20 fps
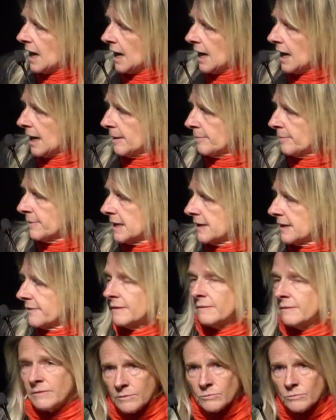Um,
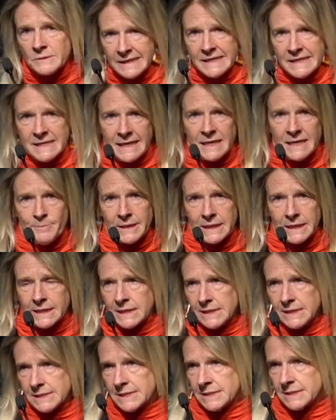the
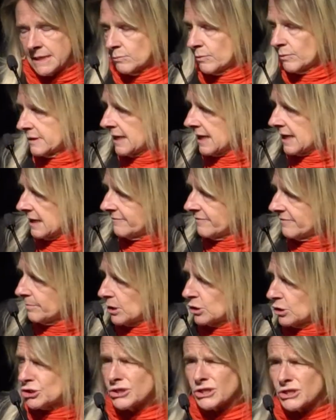inability to sit with negative
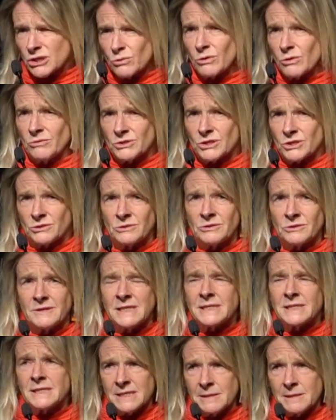emotion. So, so
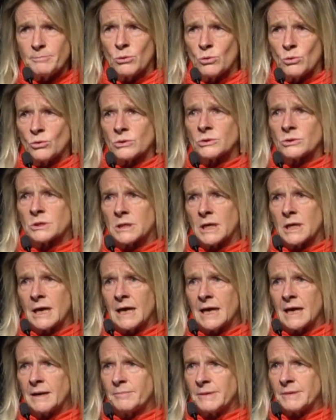this is important.
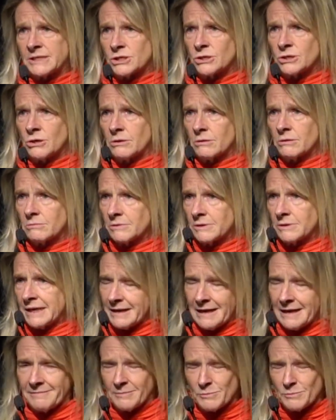Um, it's not,
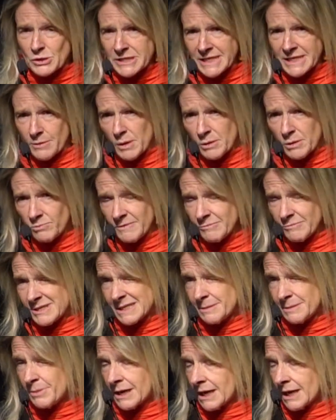and, and I'm not saying we, there
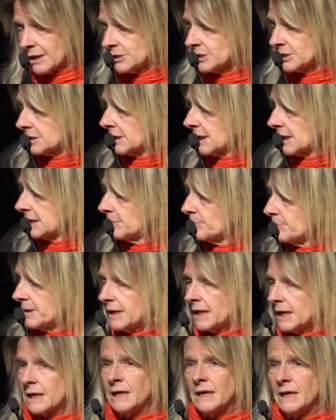isn't a biological
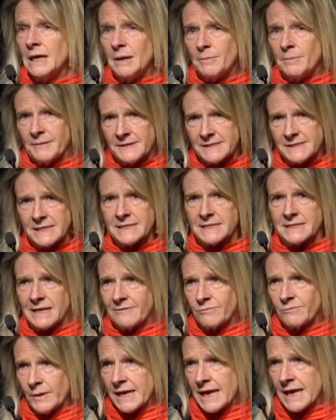underpinning, but this is
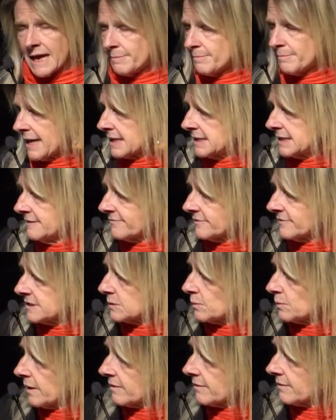stuff we can make a
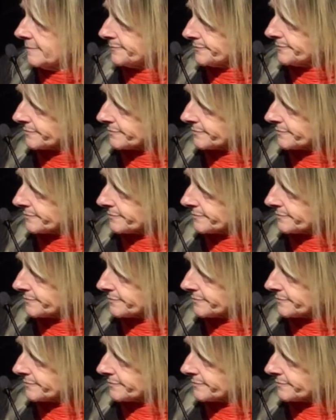difference with.